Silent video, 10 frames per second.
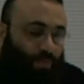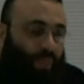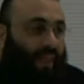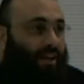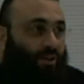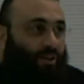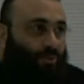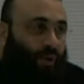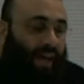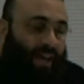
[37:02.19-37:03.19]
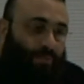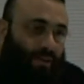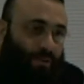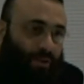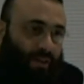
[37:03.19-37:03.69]
Like you could wake up
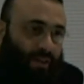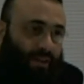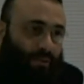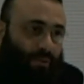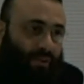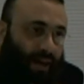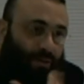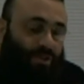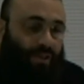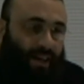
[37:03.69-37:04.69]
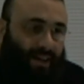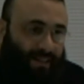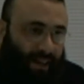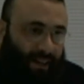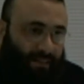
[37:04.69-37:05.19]
in the morning without your
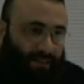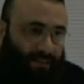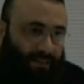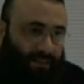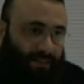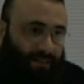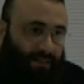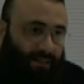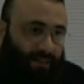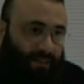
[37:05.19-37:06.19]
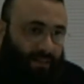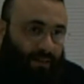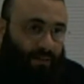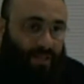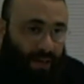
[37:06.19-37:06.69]
eyesight.
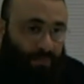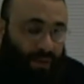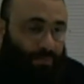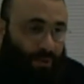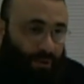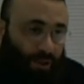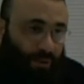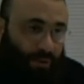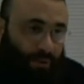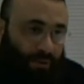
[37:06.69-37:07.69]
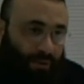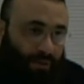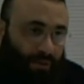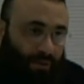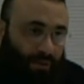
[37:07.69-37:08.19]
Some people do.
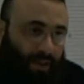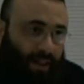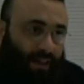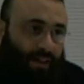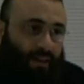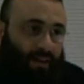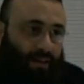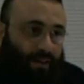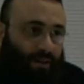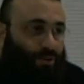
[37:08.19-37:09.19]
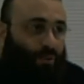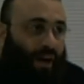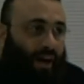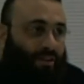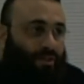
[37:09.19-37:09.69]
So
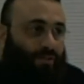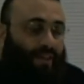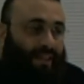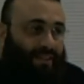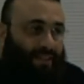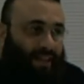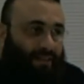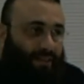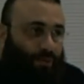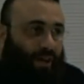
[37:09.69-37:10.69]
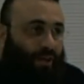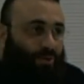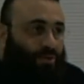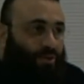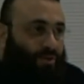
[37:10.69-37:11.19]
why do you feel entitled? Why
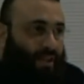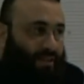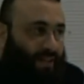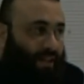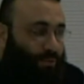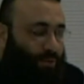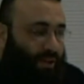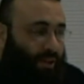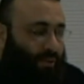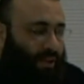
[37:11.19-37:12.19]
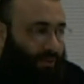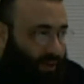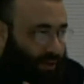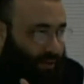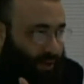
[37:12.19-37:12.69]
don't you say in the morning
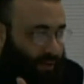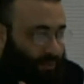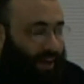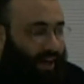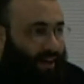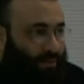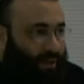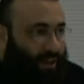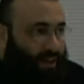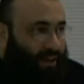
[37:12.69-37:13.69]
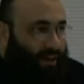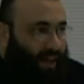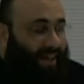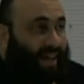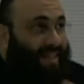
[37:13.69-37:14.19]
when you wake up
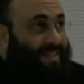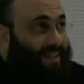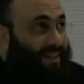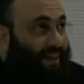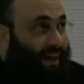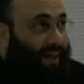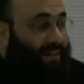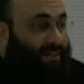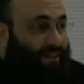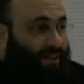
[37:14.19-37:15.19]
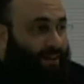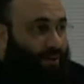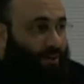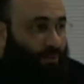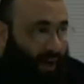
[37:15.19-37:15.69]
and you can see the light,
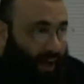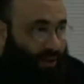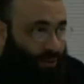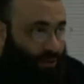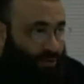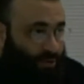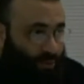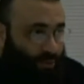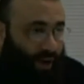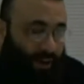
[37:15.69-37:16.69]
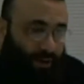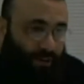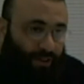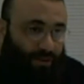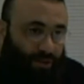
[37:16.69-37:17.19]
why
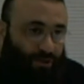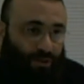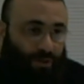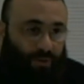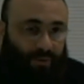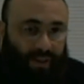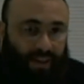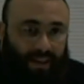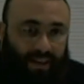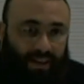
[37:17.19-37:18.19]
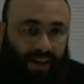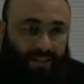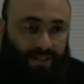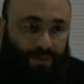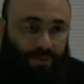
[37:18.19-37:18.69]
couldn't you show
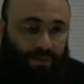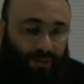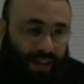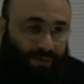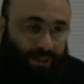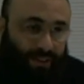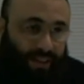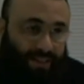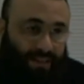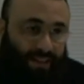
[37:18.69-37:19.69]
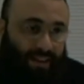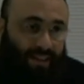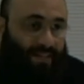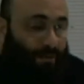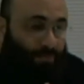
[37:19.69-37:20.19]
gratitude, gratefulness?
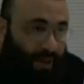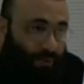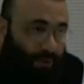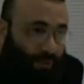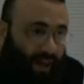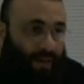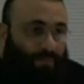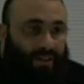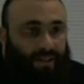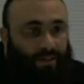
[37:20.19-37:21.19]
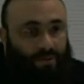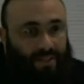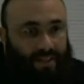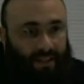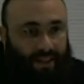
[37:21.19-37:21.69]
Some people wake up and they don't
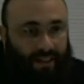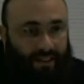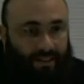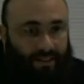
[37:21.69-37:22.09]
see the light.